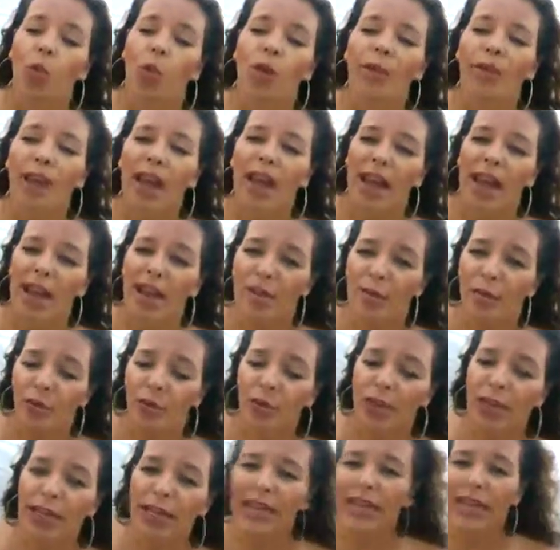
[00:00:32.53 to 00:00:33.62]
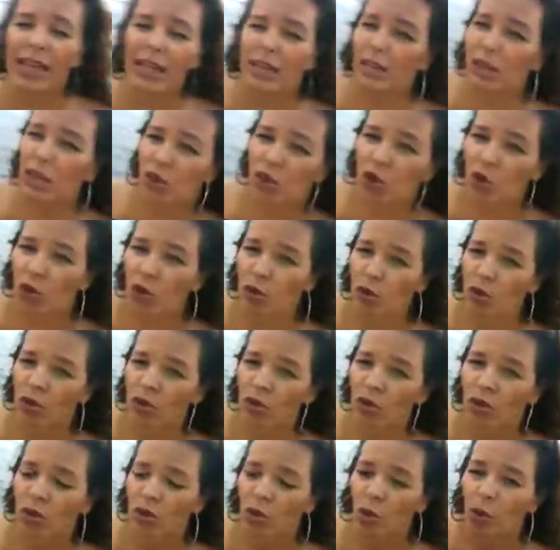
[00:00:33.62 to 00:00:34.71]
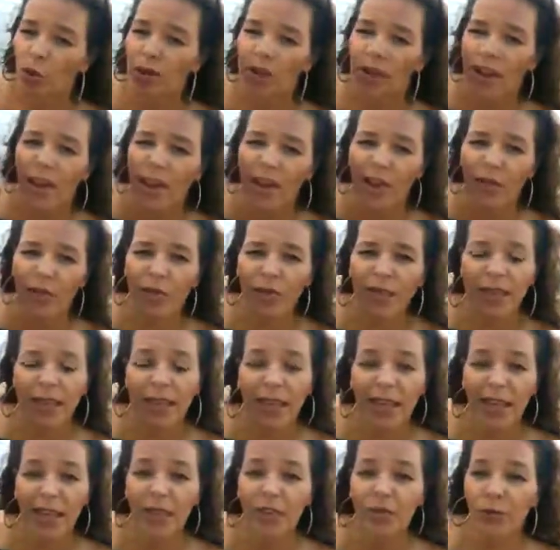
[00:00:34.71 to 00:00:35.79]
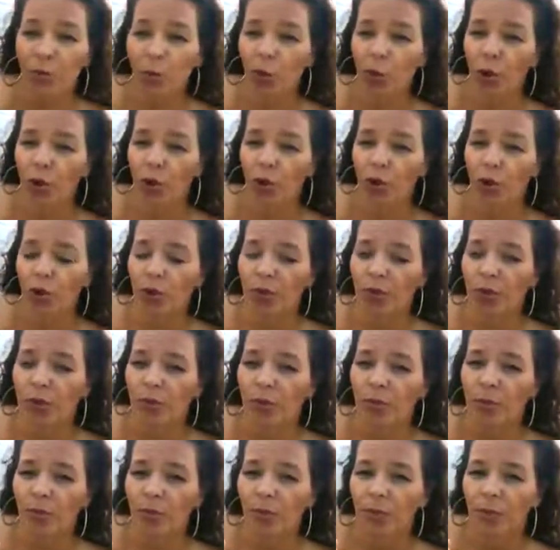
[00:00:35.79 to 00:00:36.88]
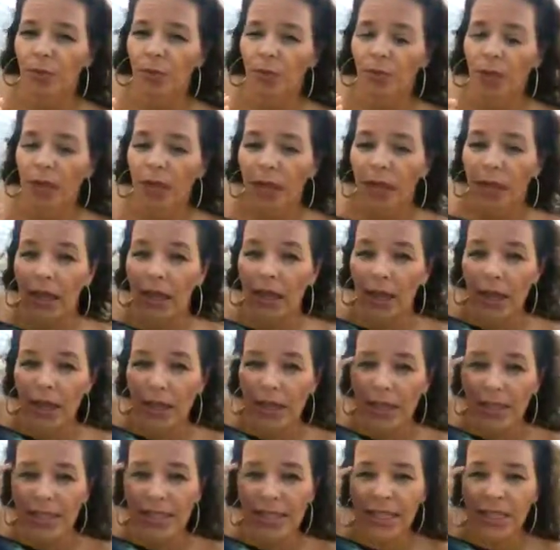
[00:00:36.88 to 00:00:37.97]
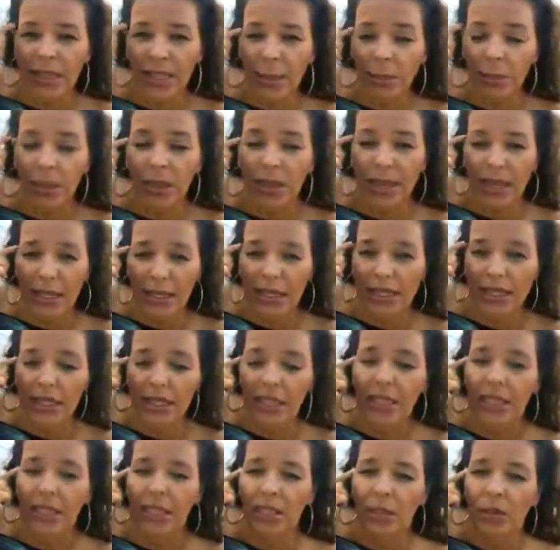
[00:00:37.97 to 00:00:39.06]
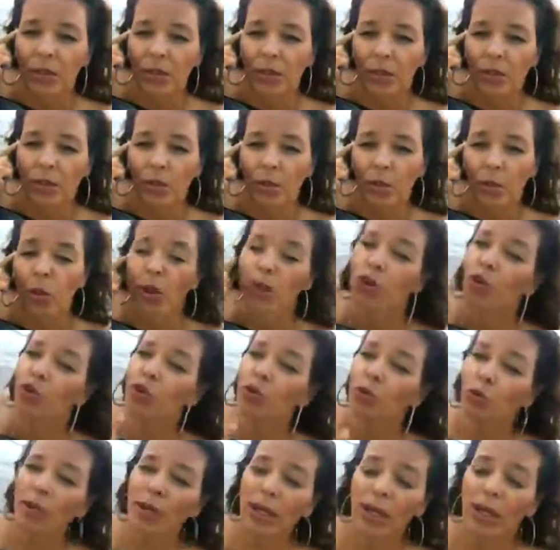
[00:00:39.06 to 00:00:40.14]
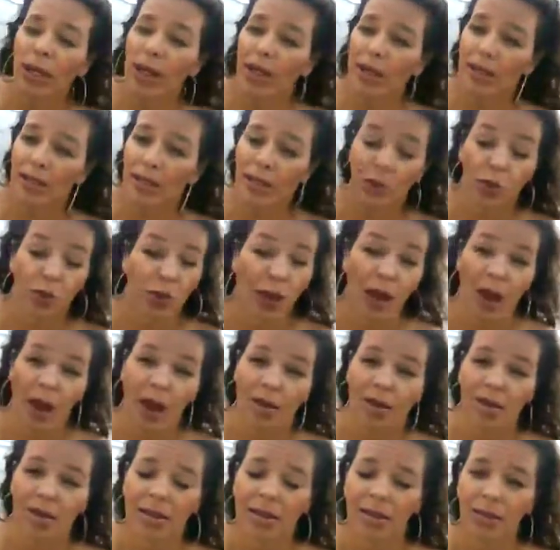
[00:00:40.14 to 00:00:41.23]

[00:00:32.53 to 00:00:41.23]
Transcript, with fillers: With every insult, with every negative word, it's getting planted in here, whether you realize it or not.